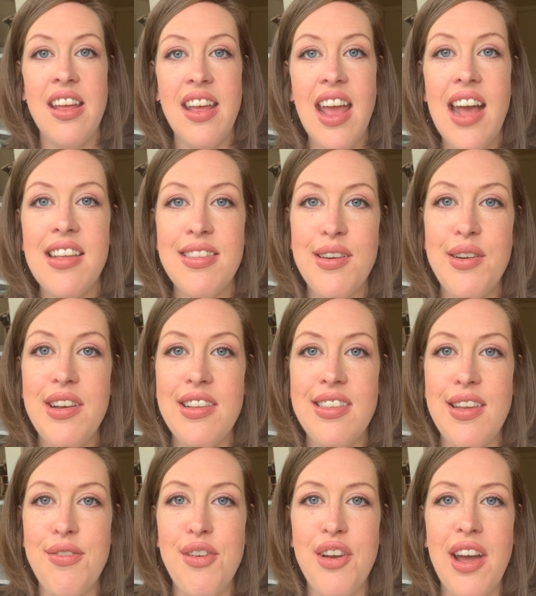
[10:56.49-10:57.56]
As always,
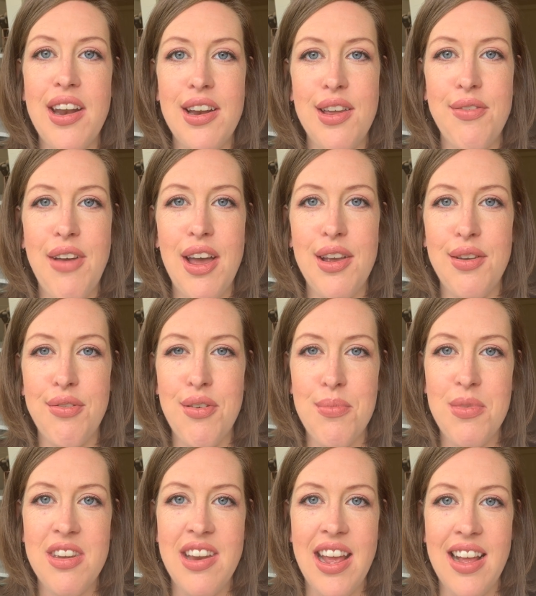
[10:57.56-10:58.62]
if you got any value from
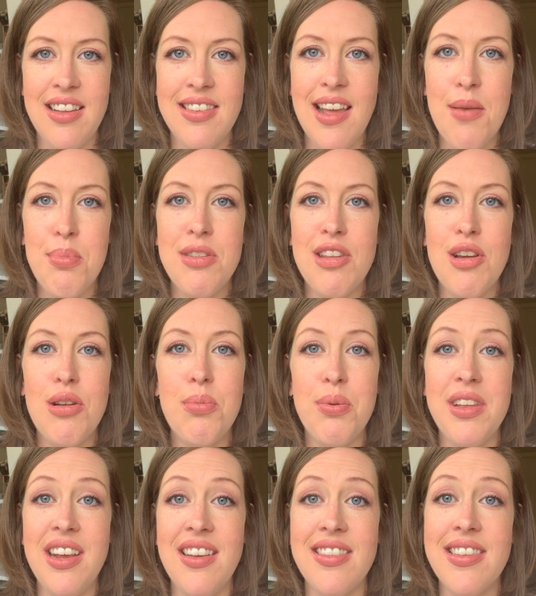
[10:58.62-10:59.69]
today's episode,
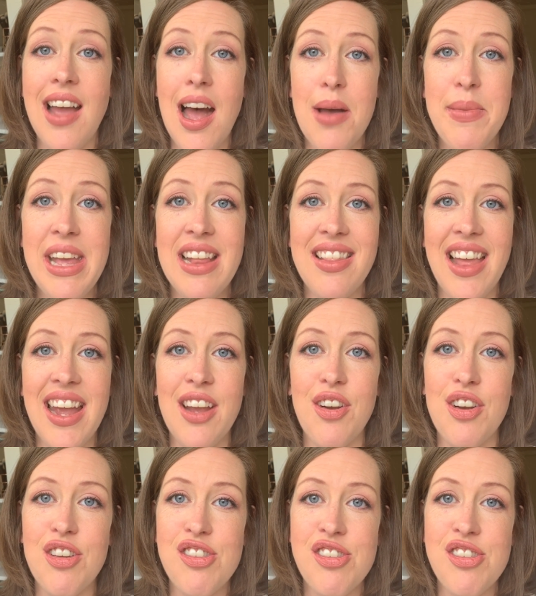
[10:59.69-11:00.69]
please comment, like, or